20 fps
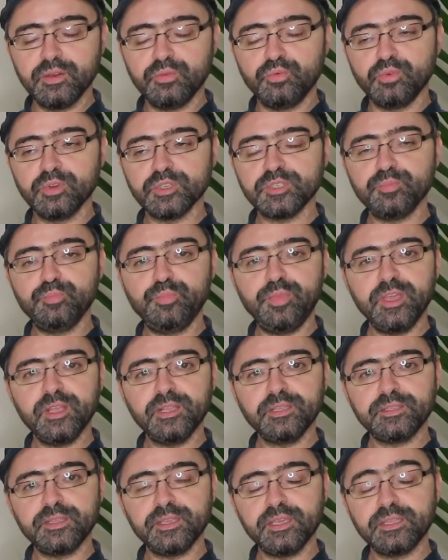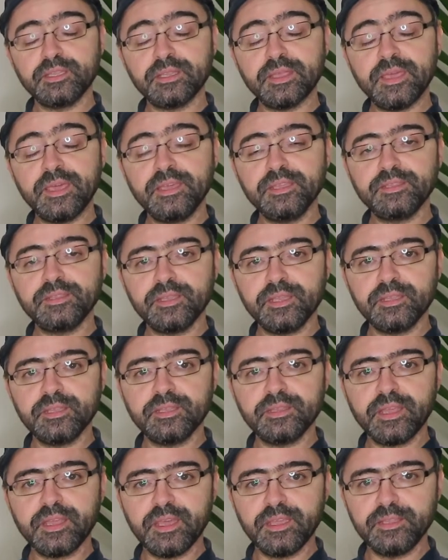was built in
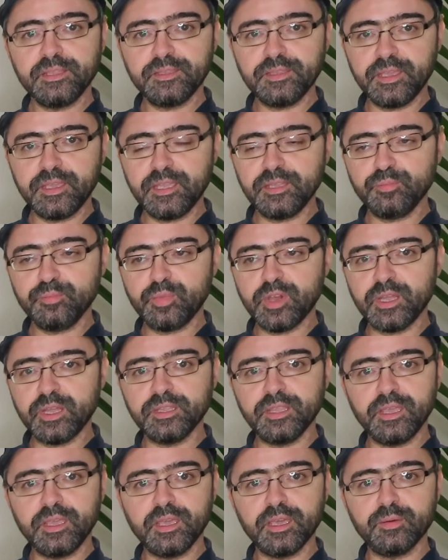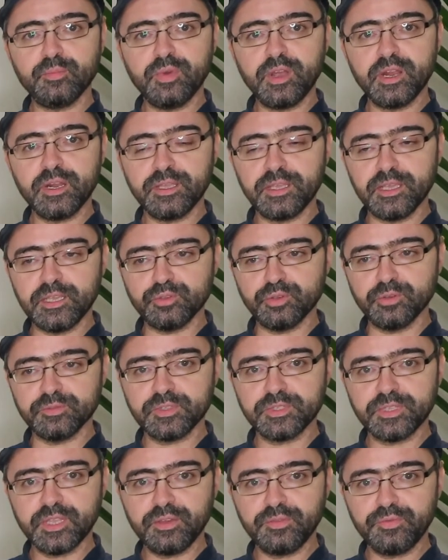1819 by the Marquis of
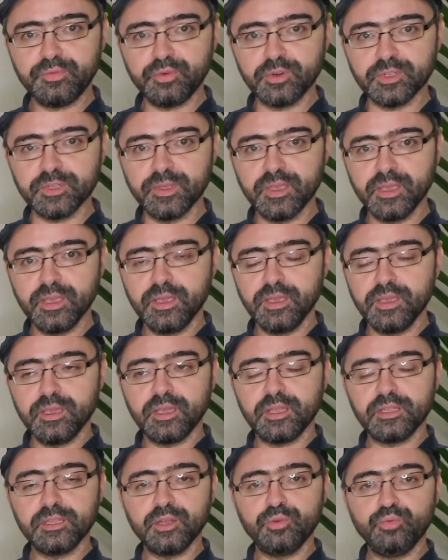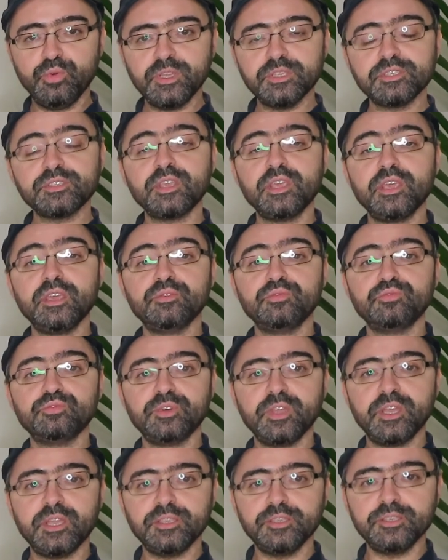Stafford in the whiskey
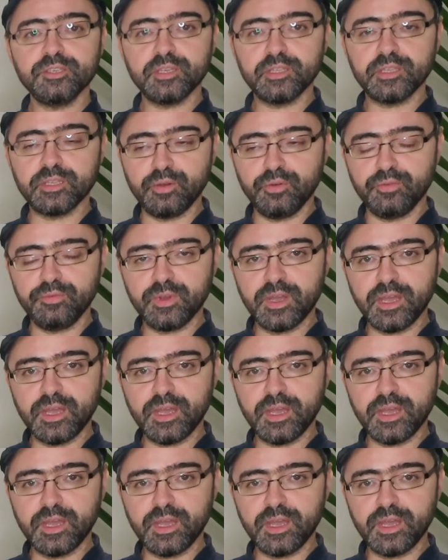region of